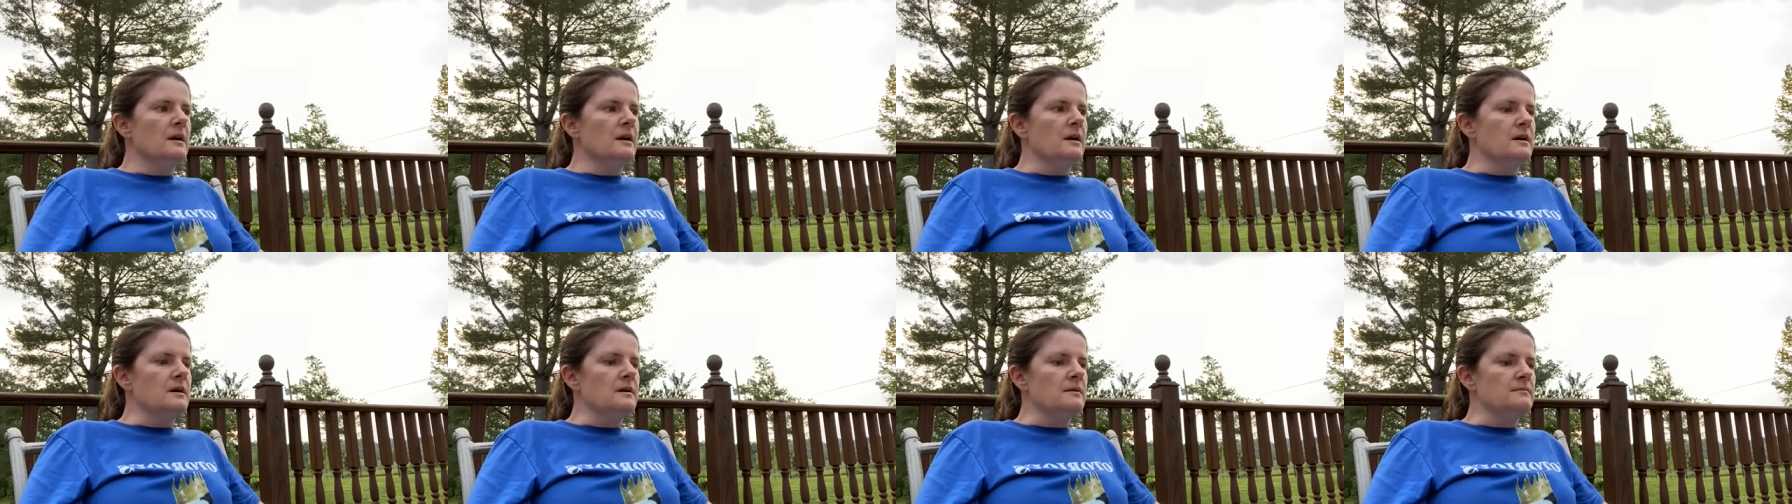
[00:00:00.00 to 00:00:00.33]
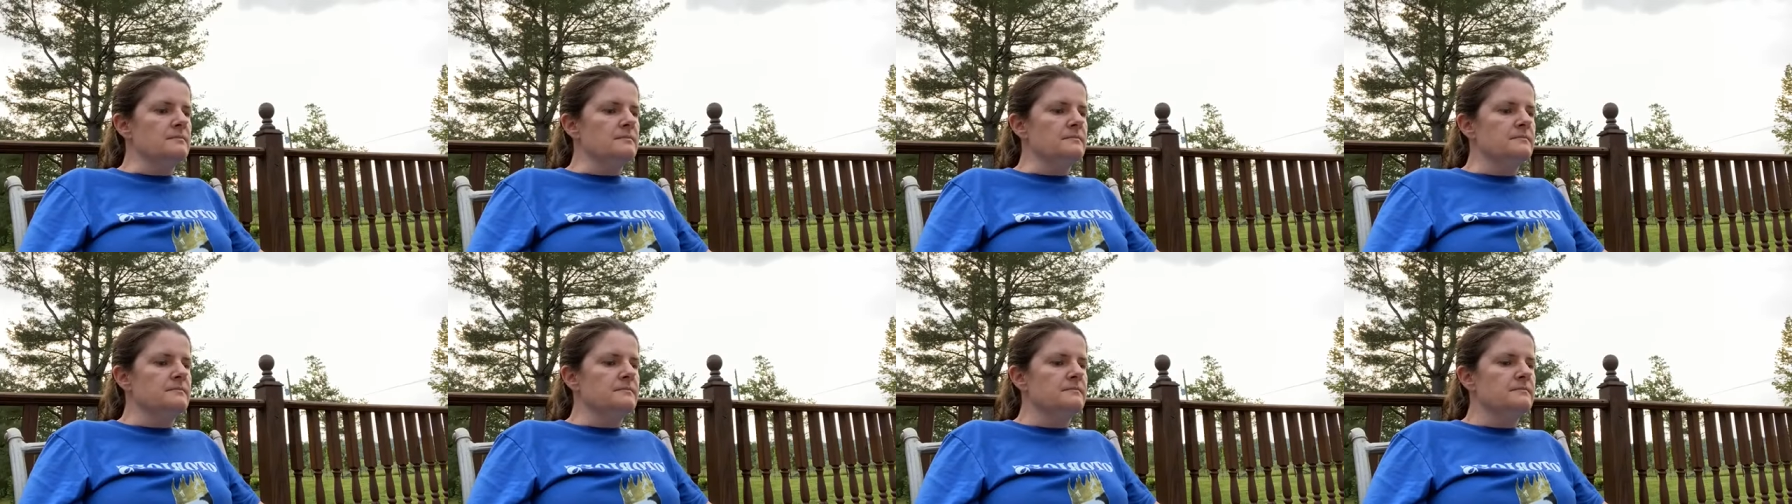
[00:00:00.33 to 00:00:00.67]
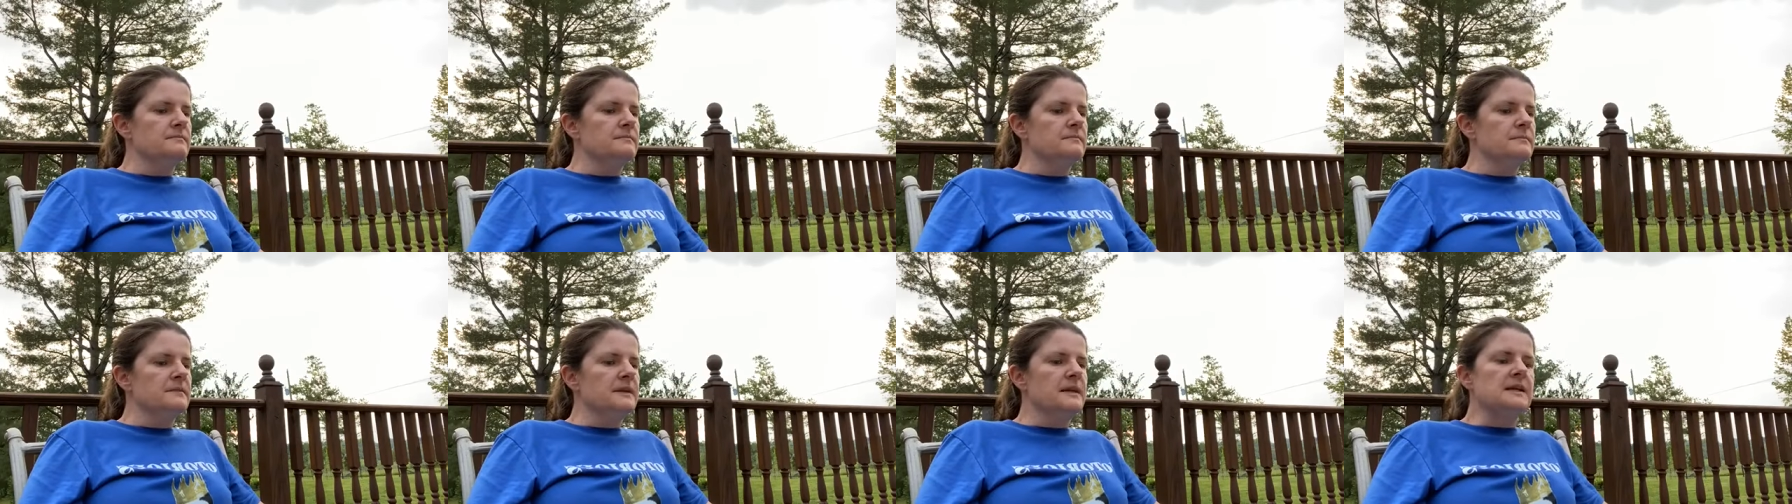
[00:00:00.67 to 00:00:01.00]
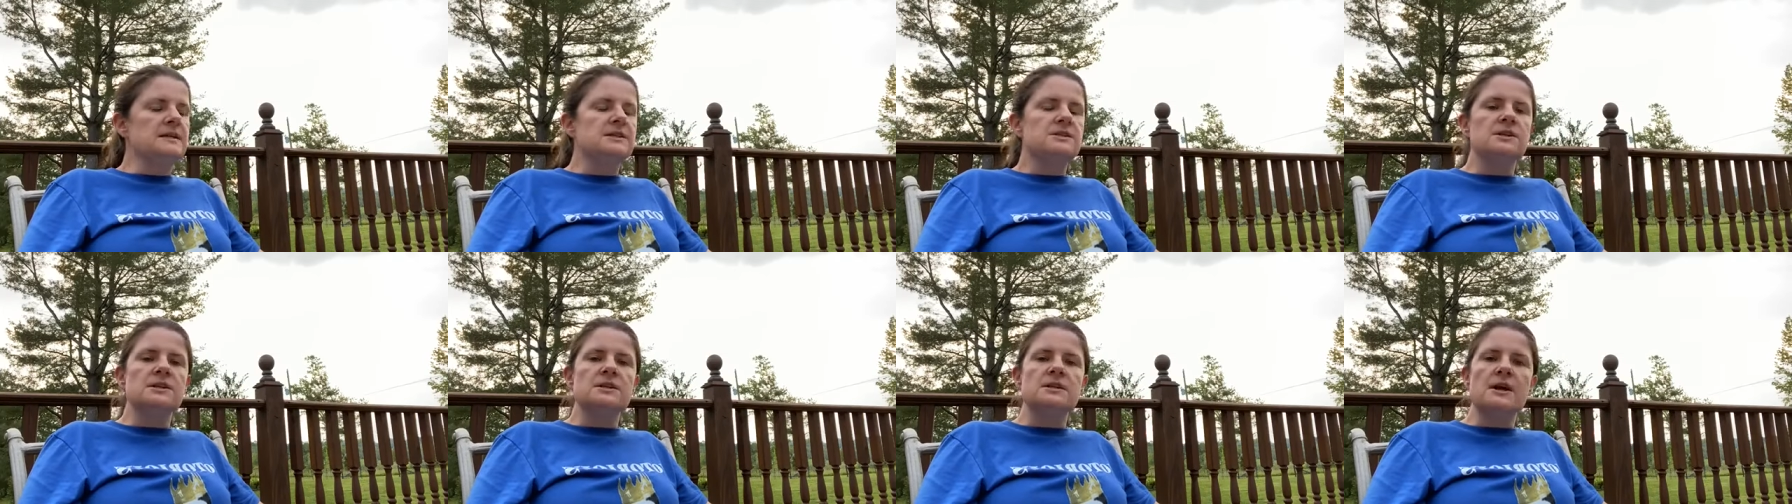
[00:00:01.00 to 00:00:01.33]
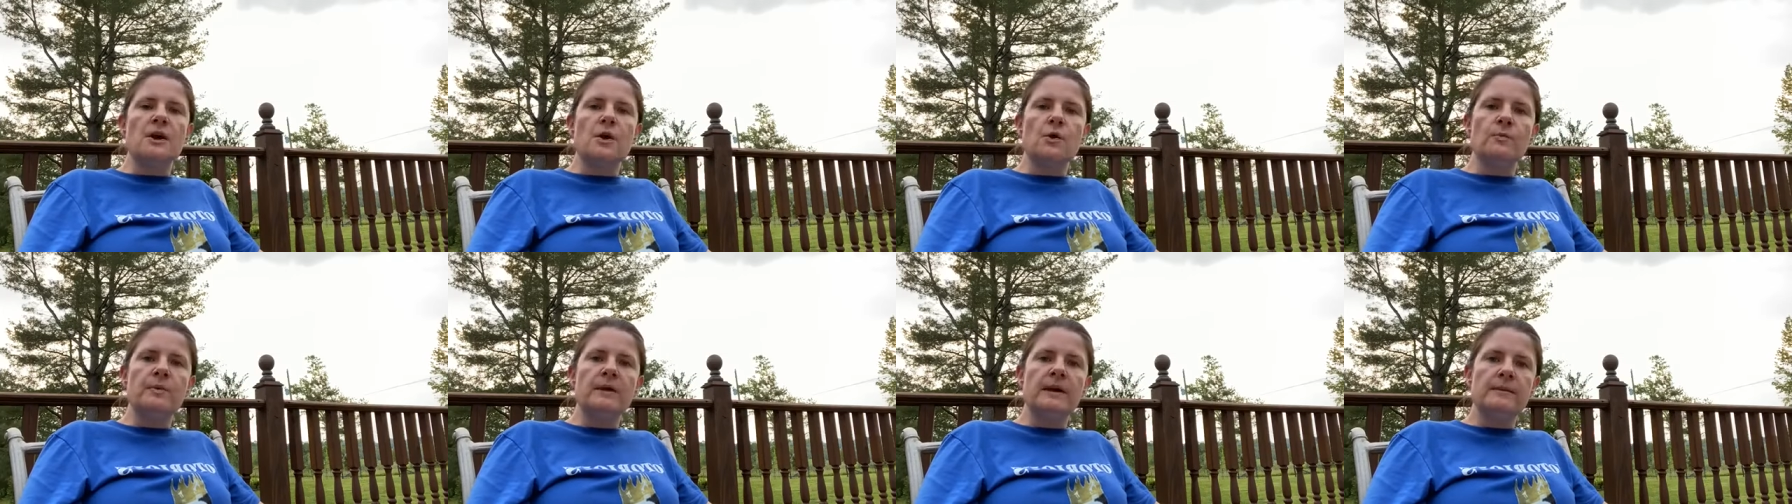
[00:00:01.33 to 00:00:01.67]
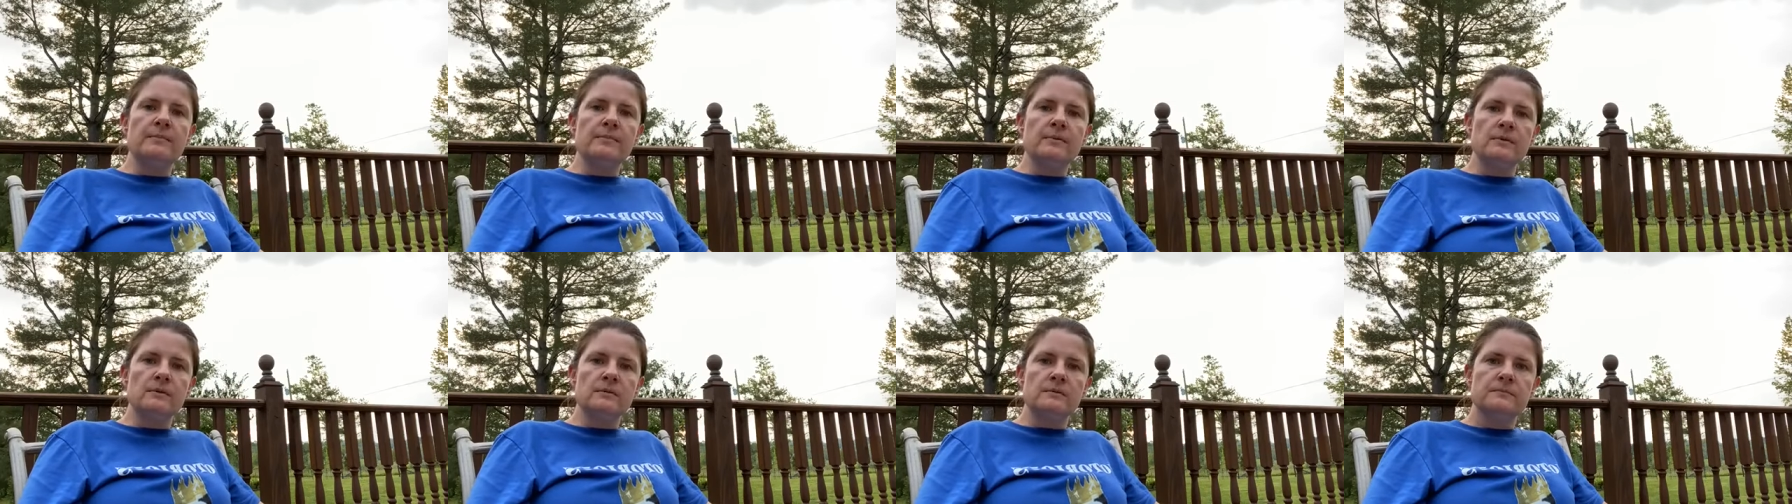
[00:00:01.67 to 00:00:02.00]
Um, get to know
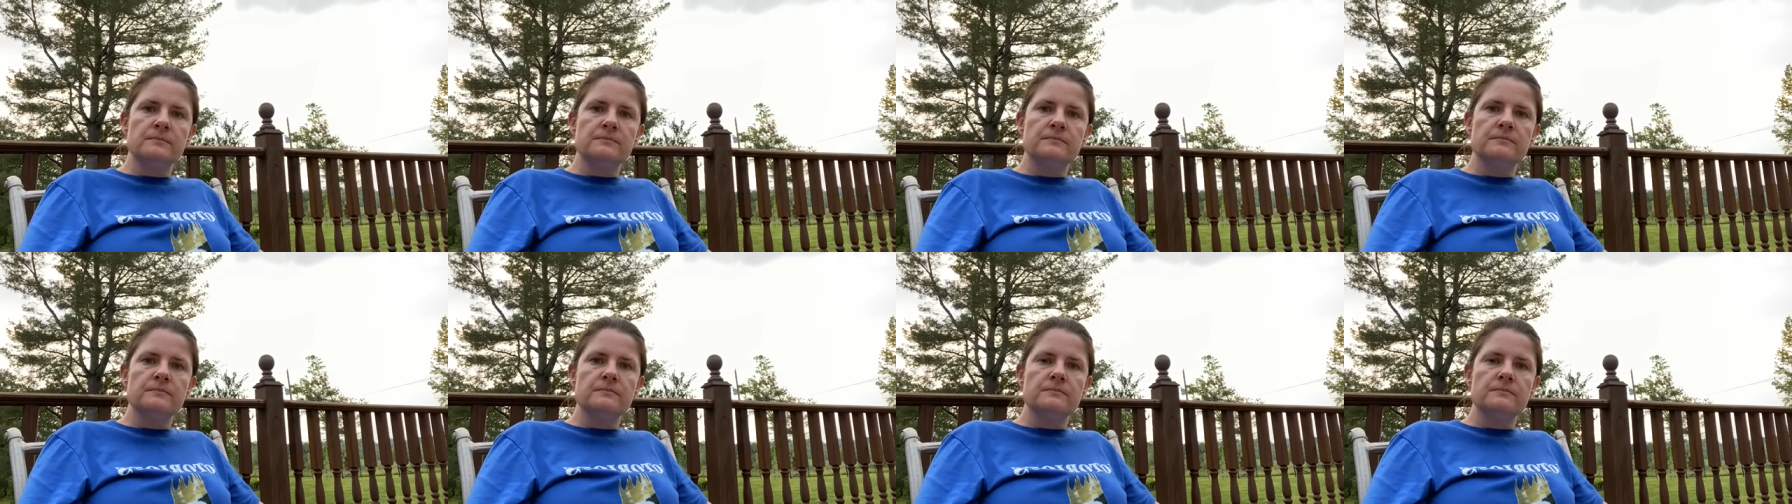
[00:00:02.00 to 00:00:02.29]
people